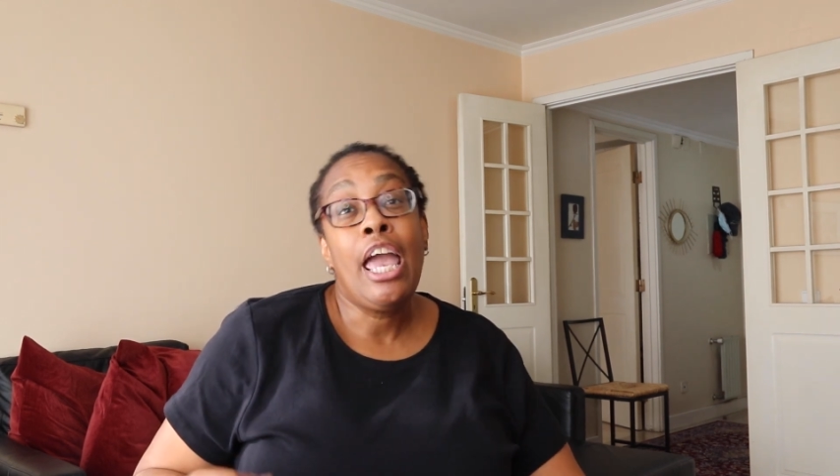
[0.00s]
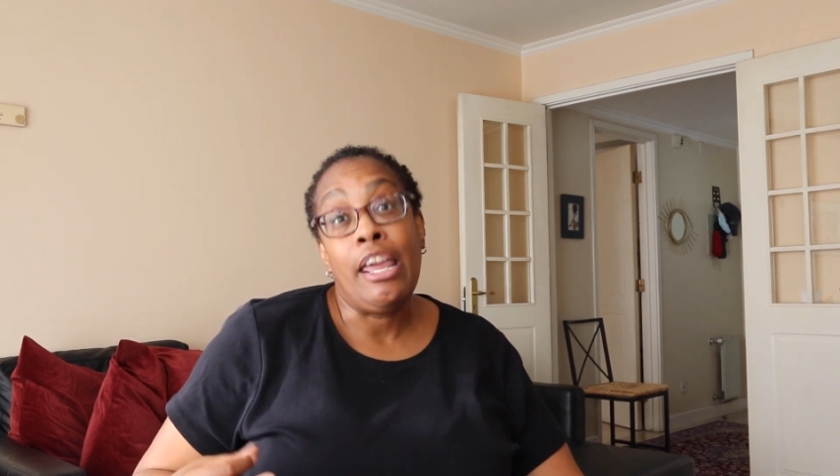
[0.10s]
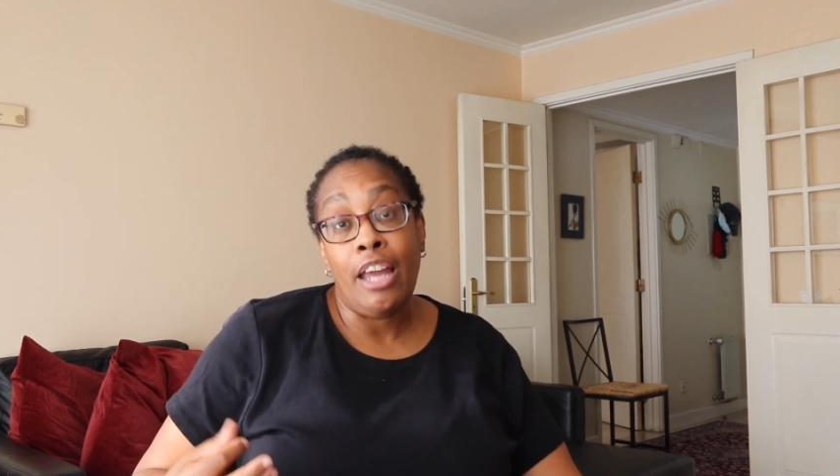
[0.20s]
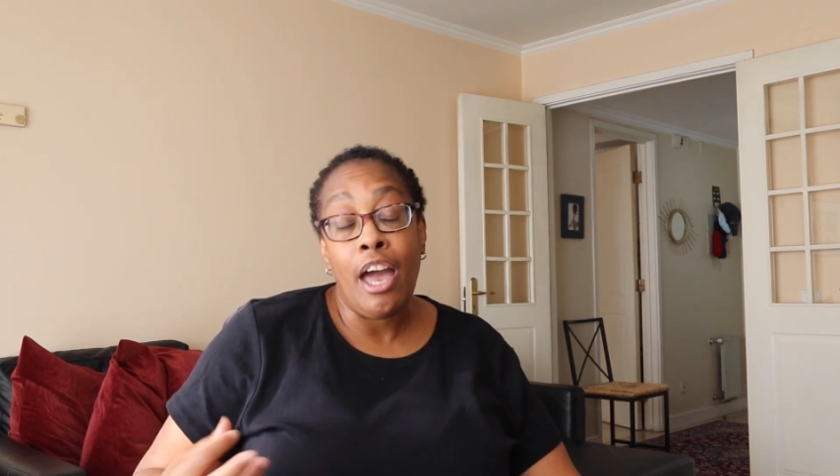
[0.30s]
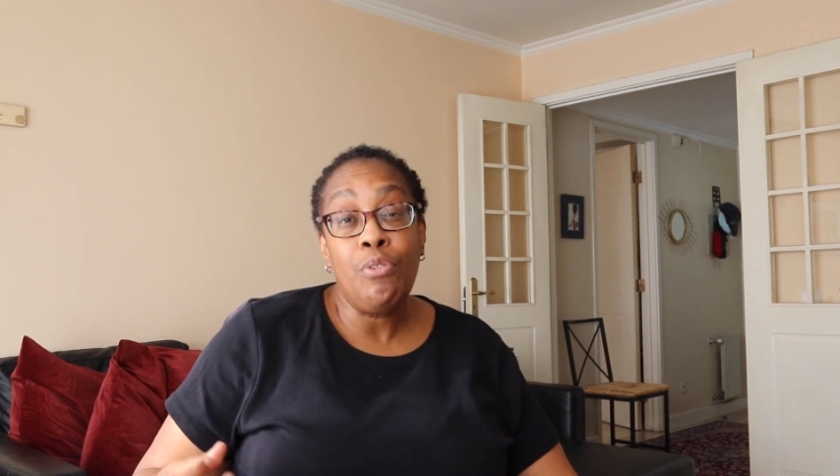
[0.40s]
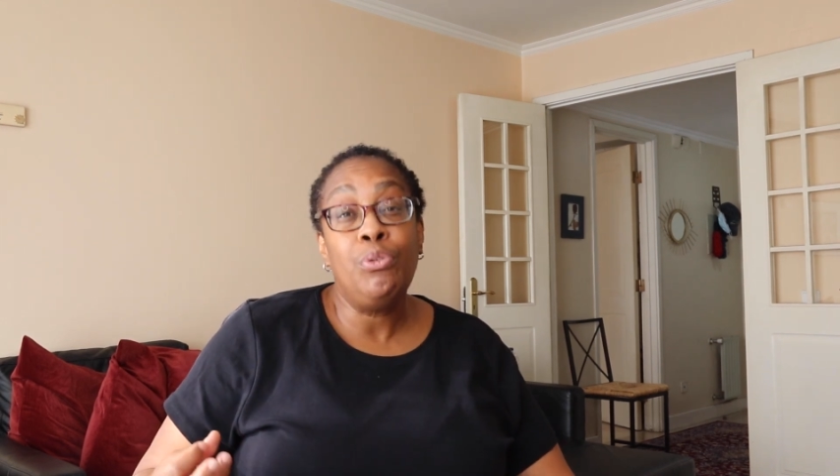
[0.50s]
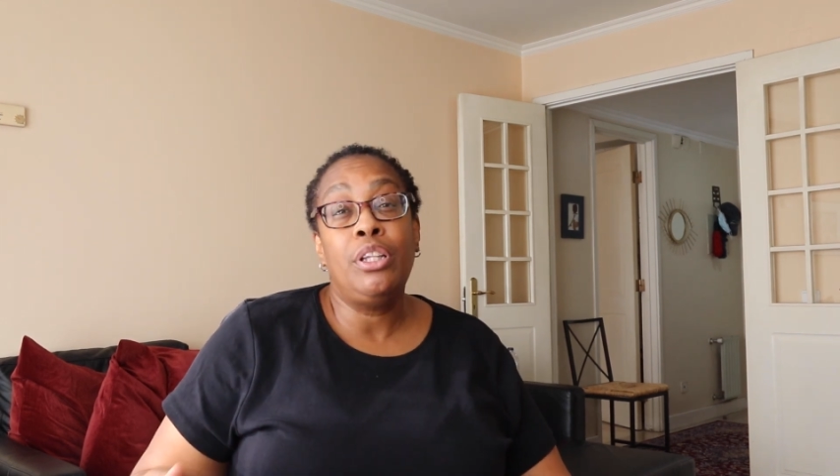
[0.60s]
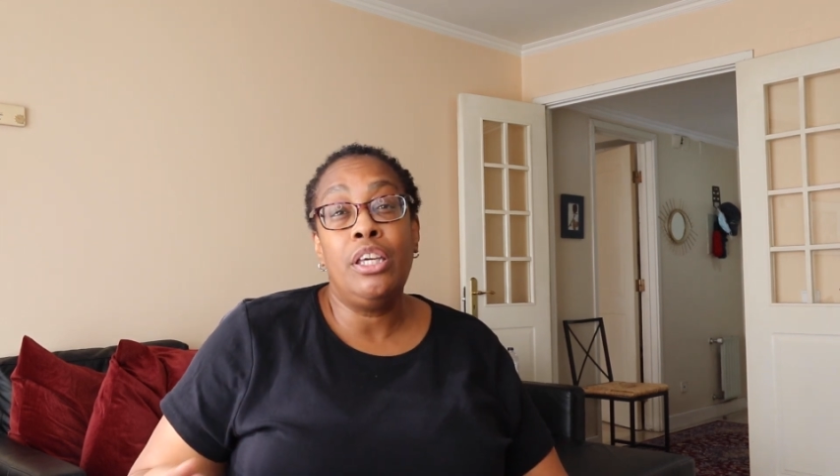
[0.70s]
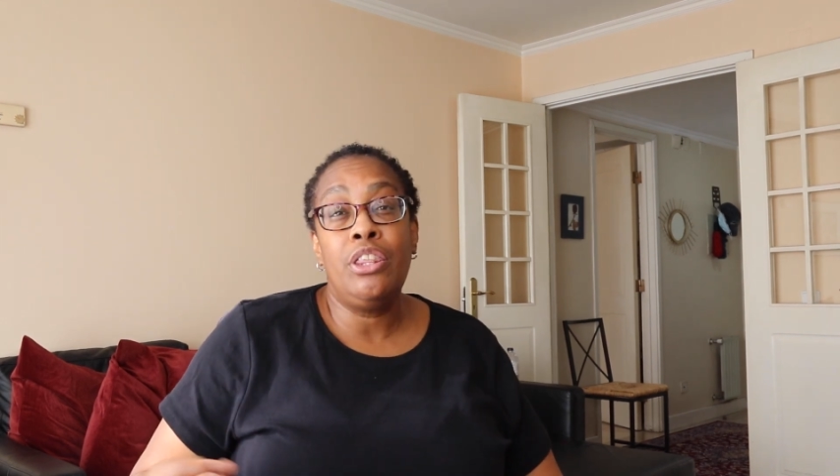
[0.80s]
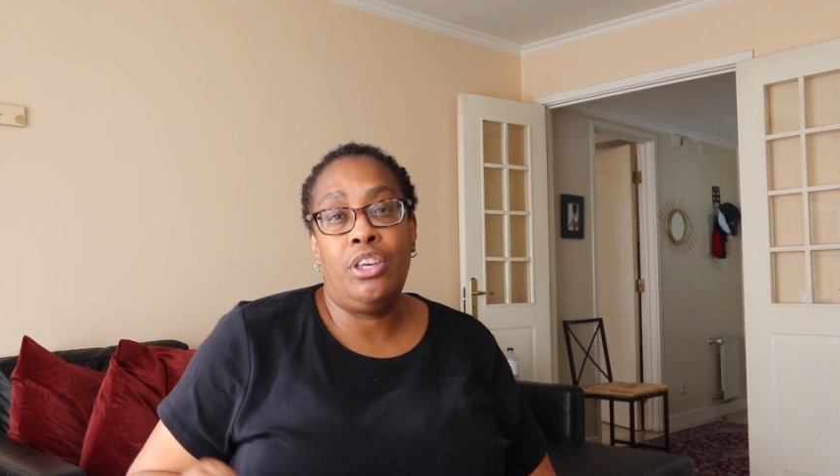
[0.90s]
and I
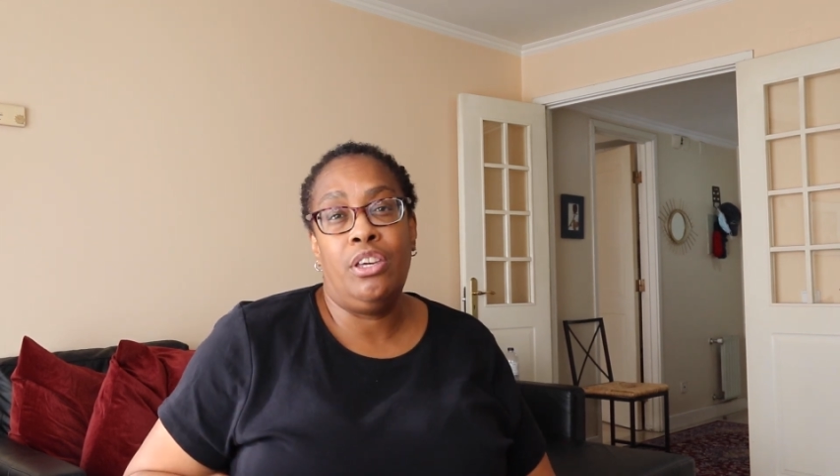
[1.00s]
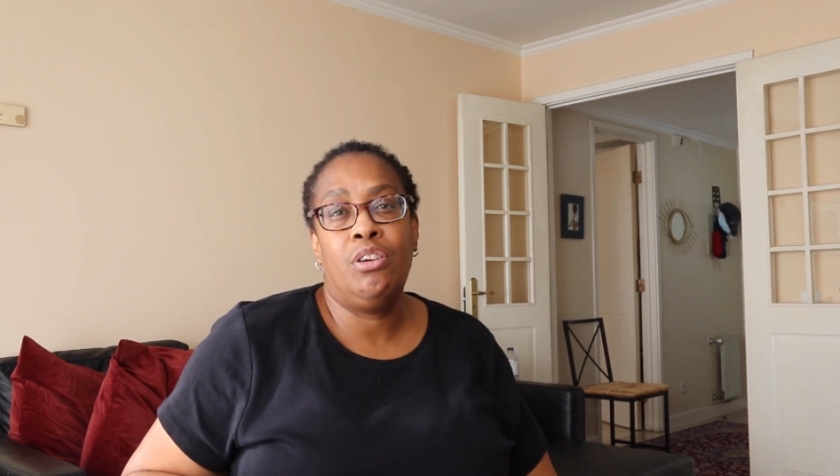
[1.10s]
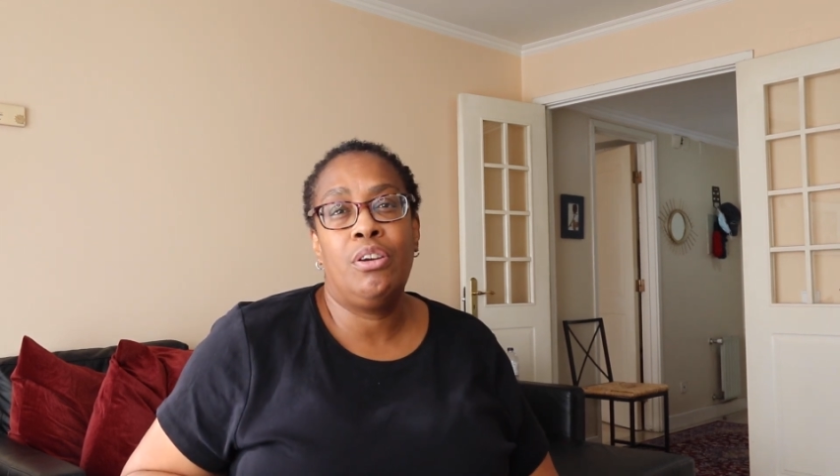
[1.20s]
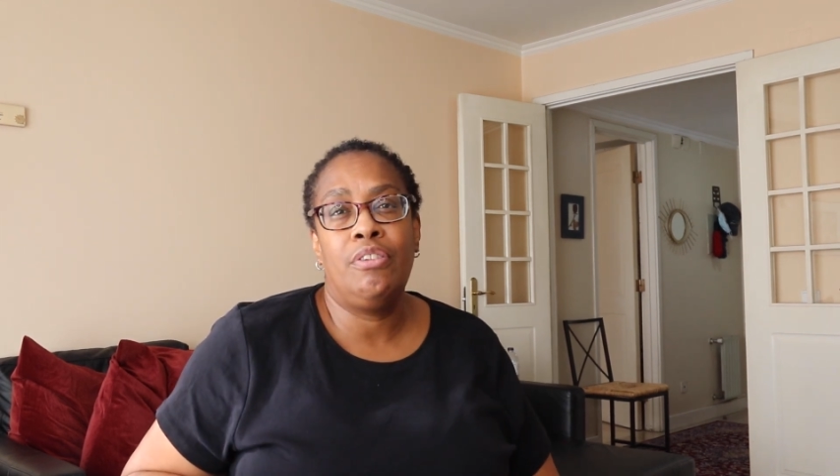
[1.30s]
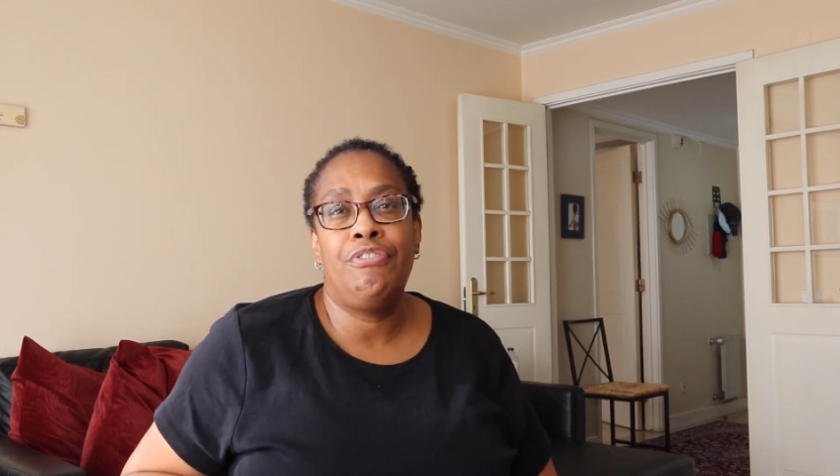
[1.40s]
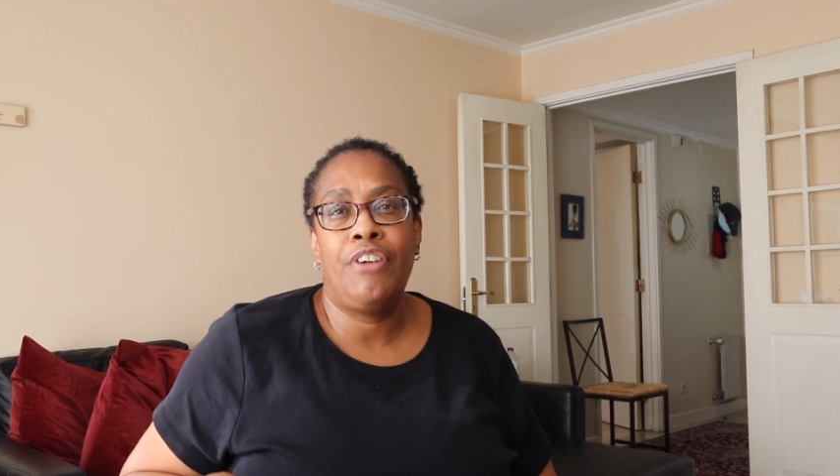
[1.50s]
really think you can